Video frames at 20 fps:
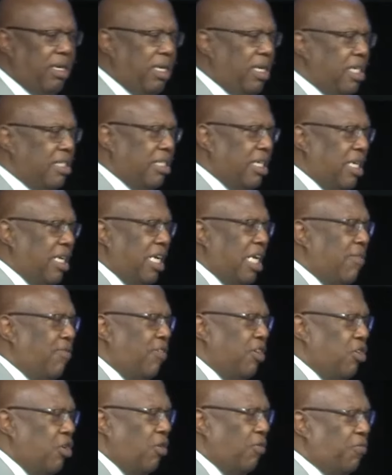Listen,
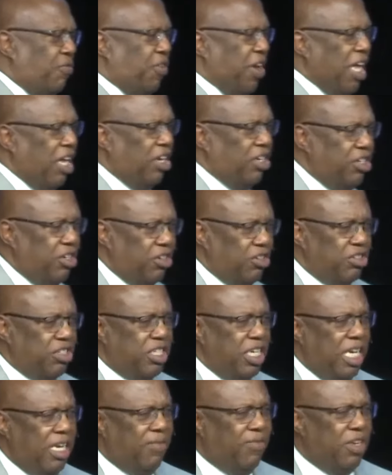even your failures,
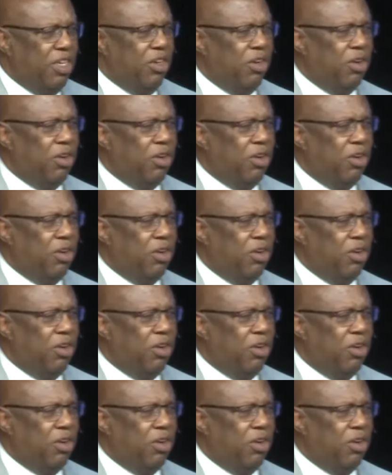even